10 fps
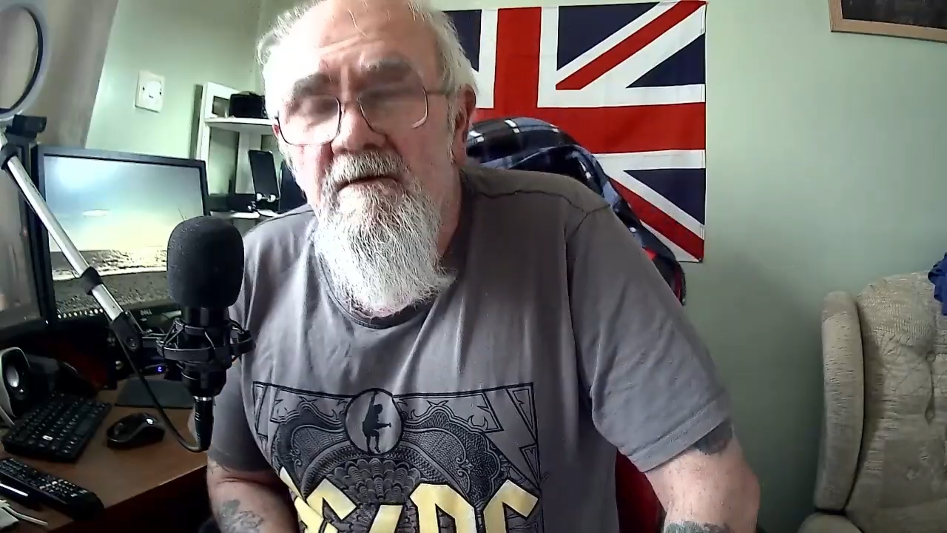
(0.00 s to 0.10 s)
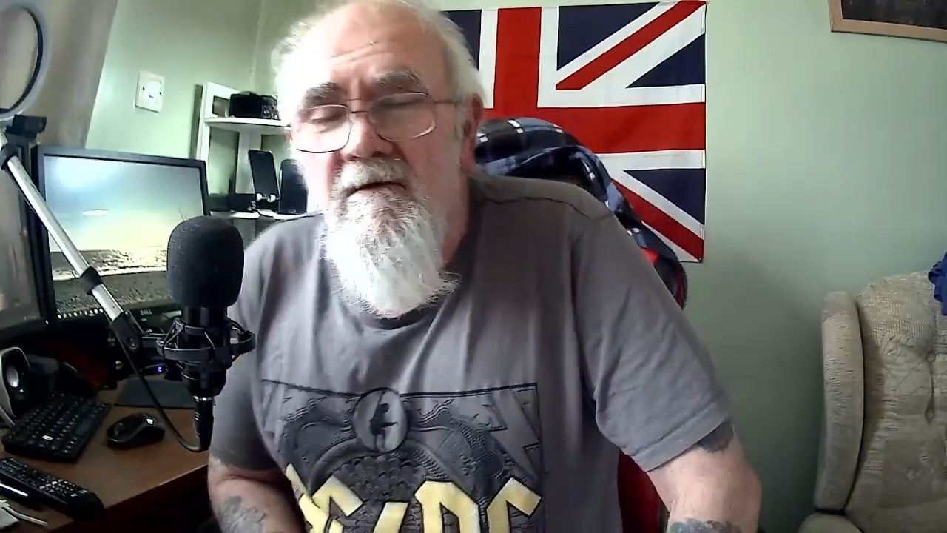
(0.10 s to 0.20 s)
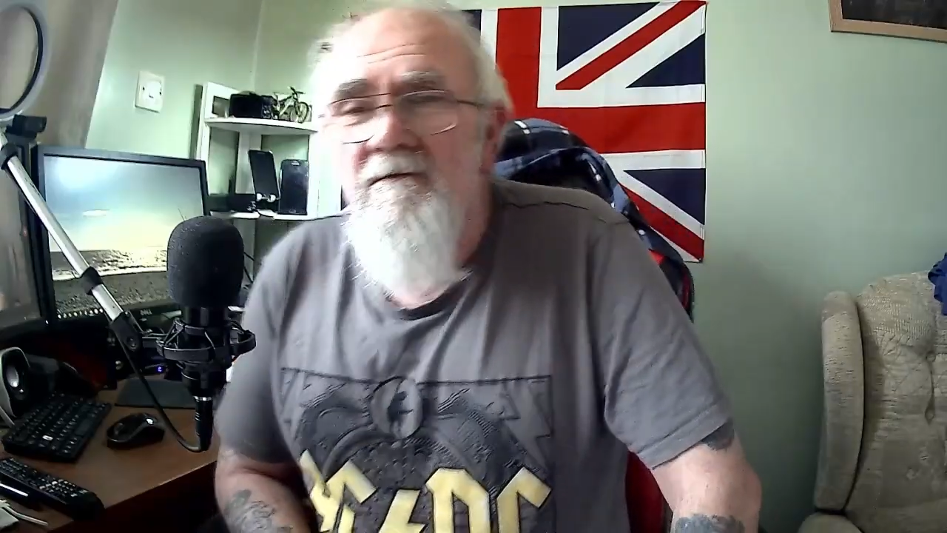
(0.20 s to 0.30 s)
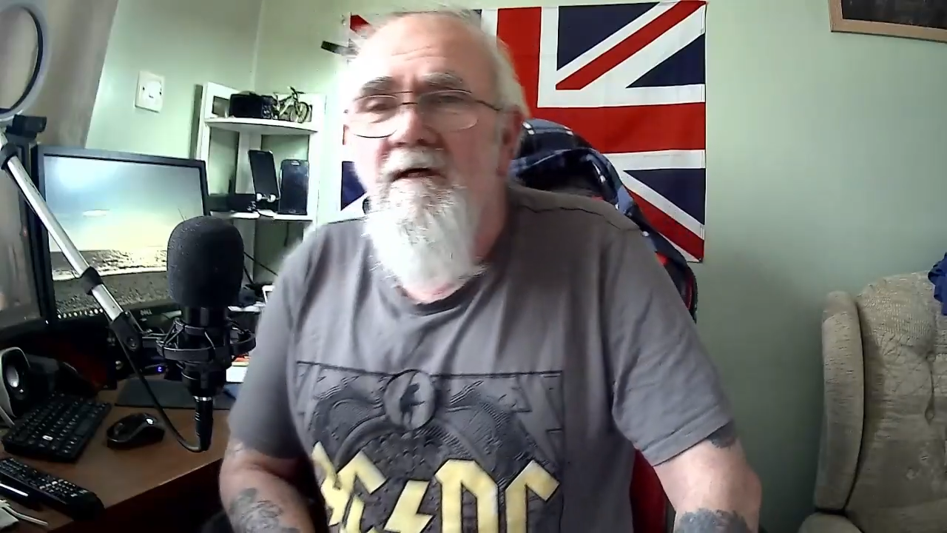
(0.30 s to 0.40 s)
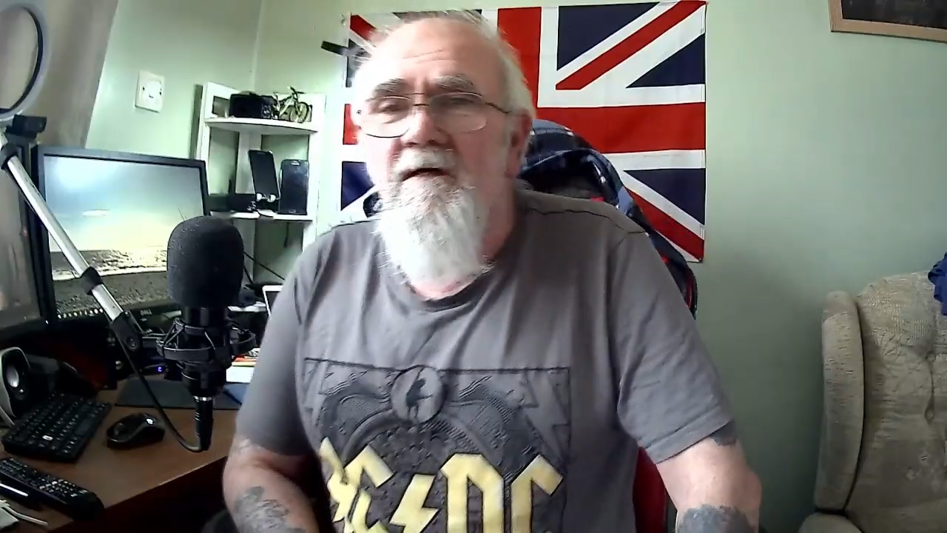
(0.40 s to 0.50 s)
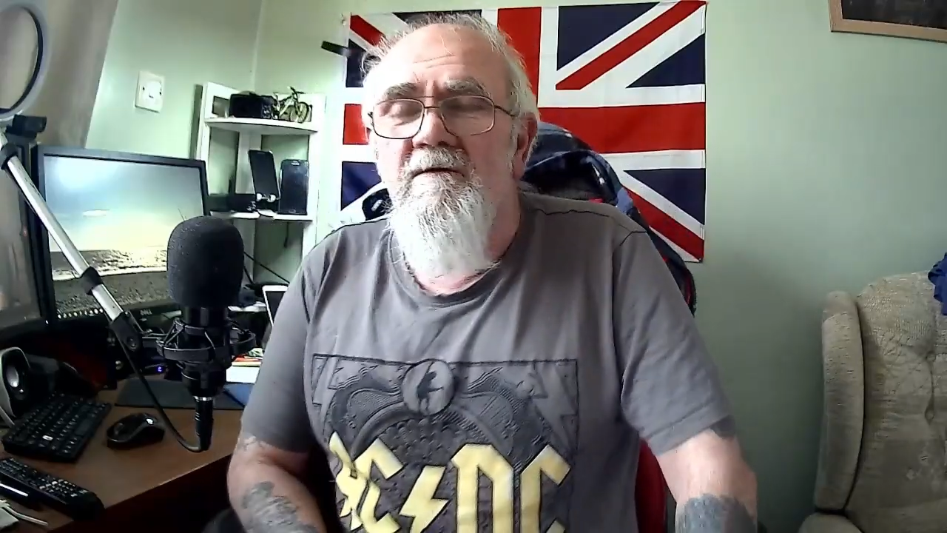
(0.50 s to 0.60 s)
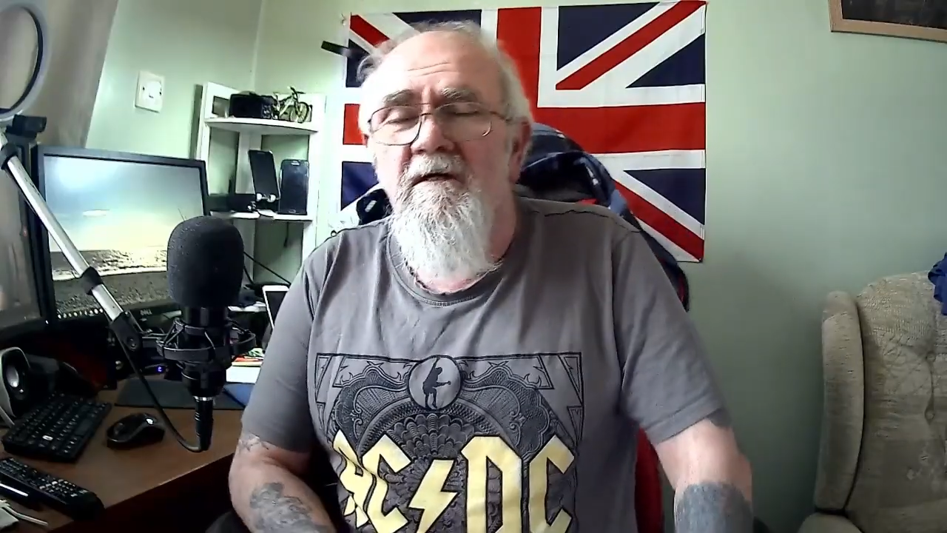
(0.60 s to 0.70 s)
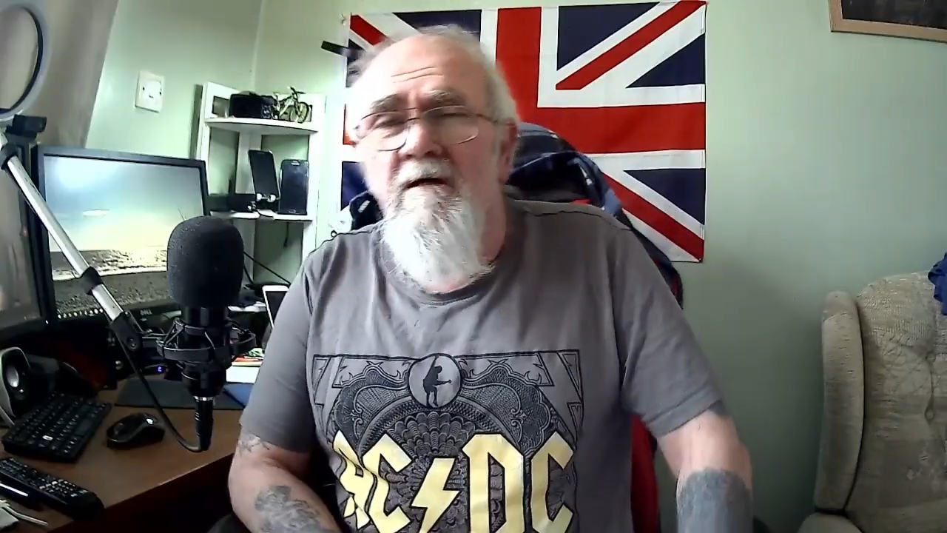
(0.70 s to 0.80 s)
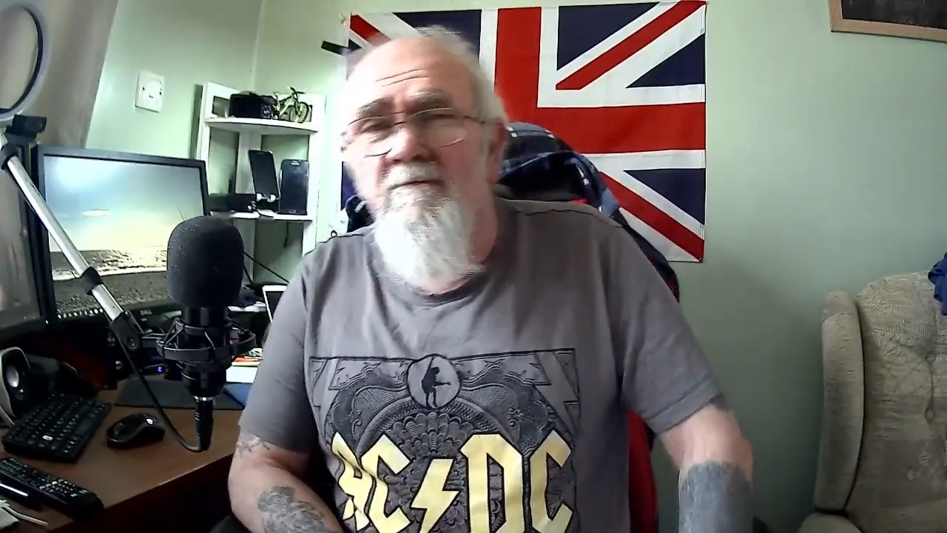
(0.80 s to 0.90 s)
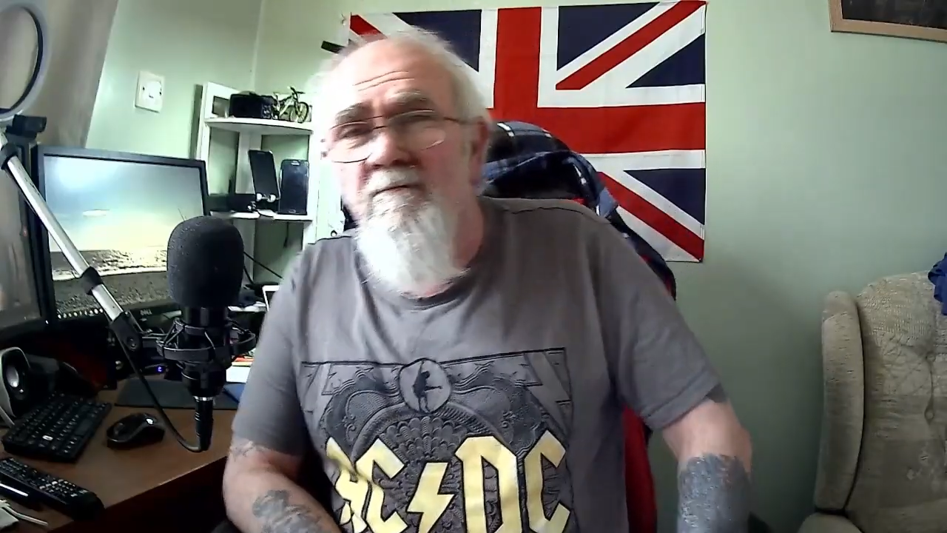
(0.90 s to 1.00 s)
Well,
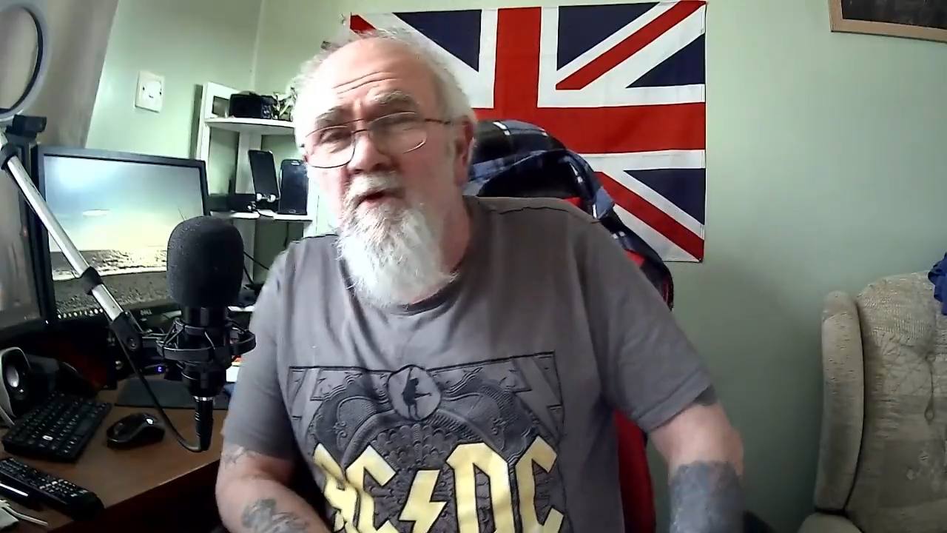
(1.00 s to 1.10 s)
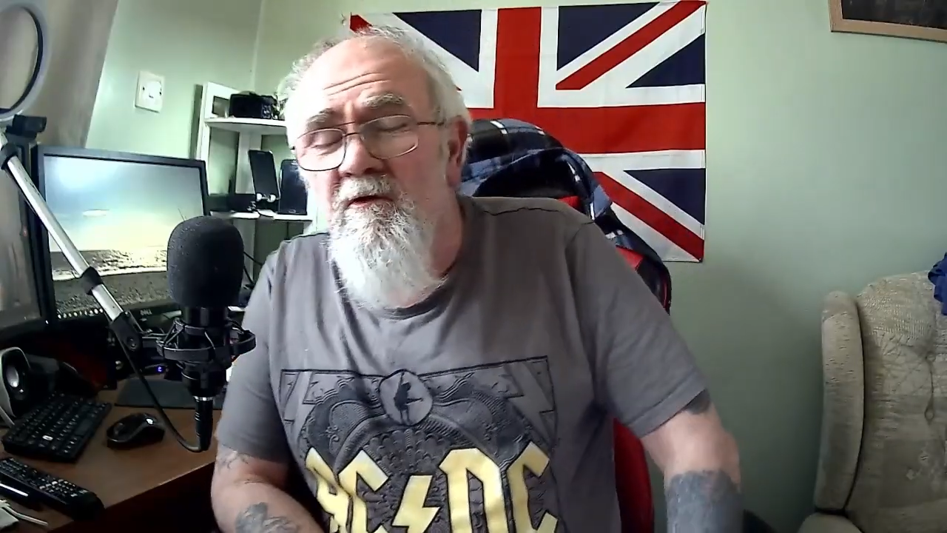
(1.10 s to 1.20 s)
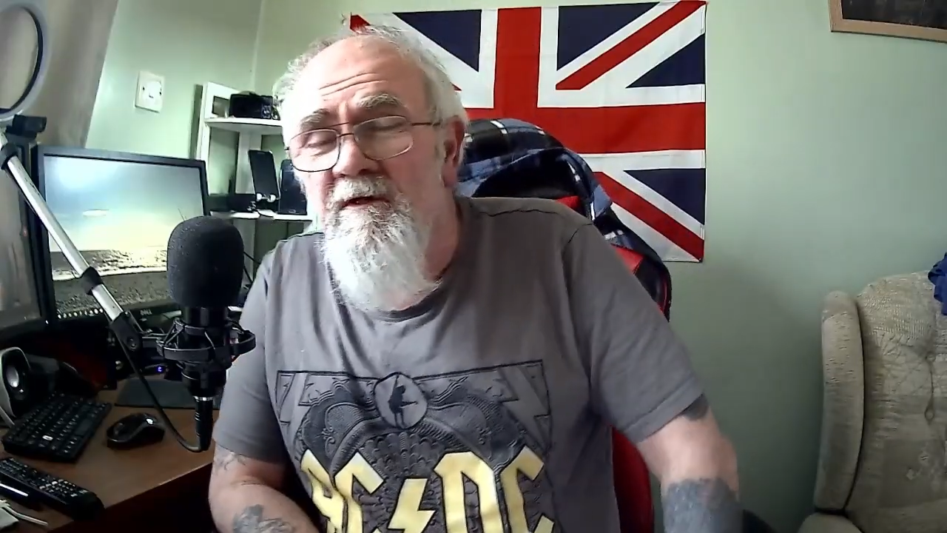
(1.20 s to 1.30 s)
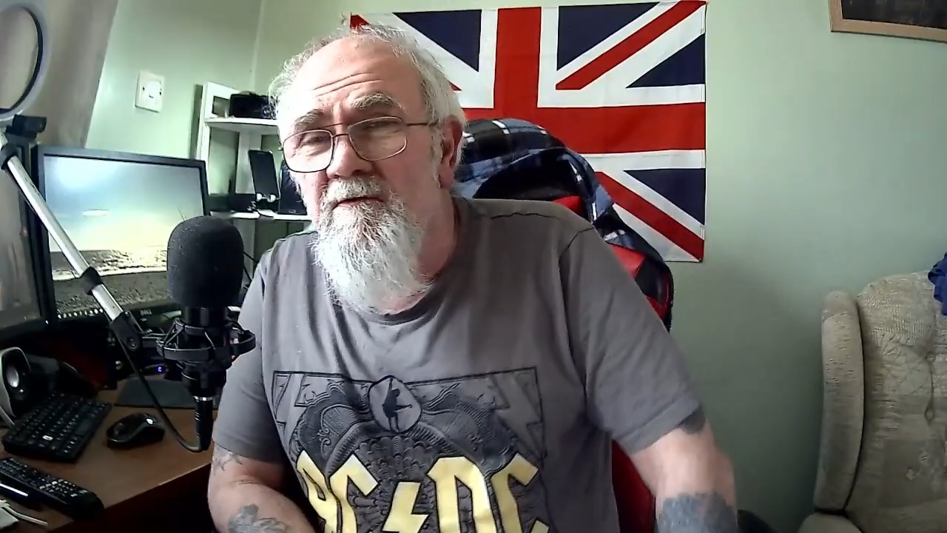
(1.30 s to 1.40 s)
good morning,